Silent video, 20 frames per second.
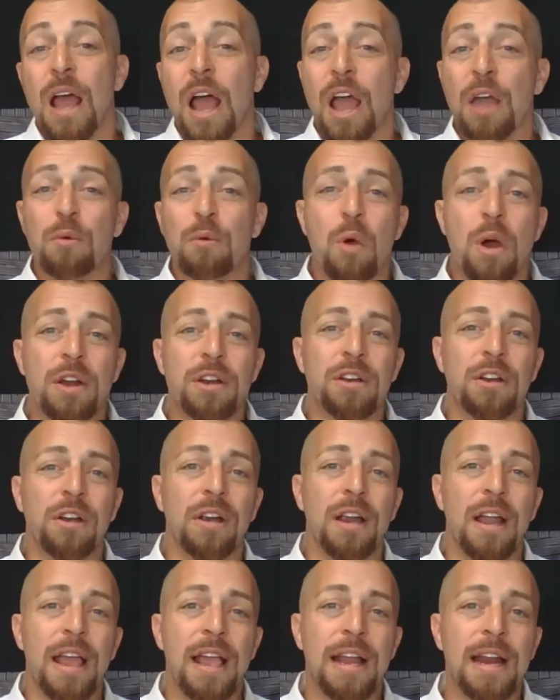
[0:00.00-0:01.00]
I
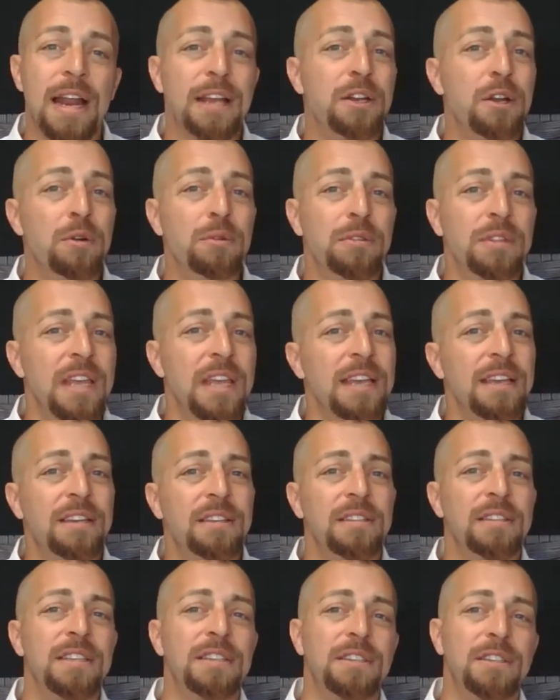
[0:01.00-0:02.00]
wonder, and I don't think
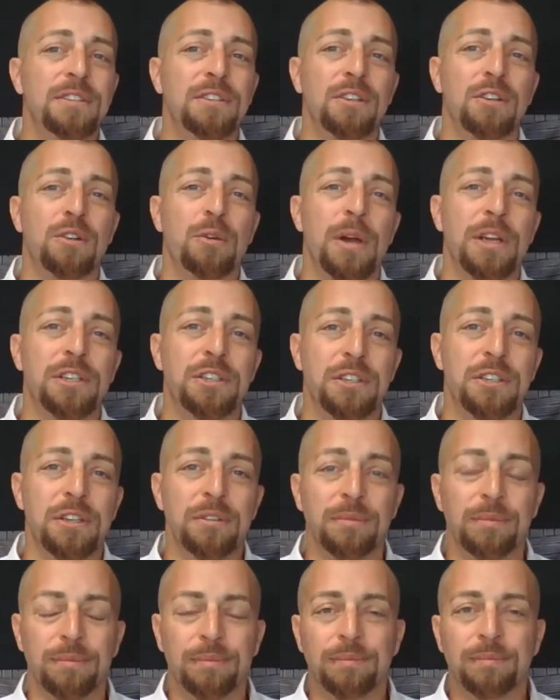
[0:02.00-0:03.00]
this is a
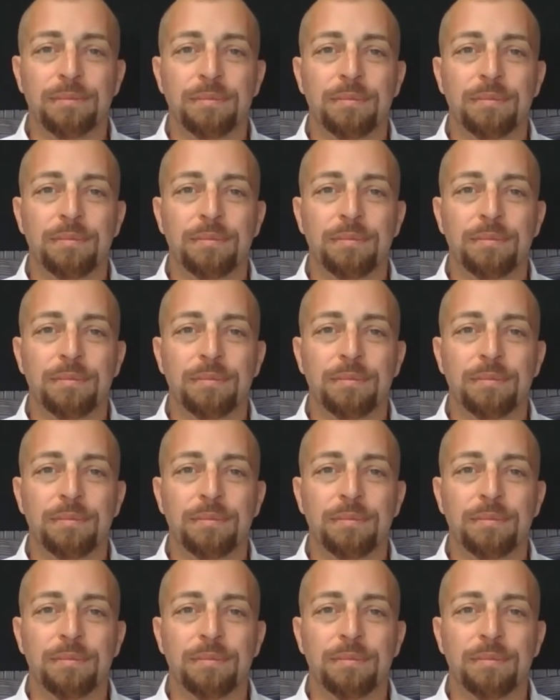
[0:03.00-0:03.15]
question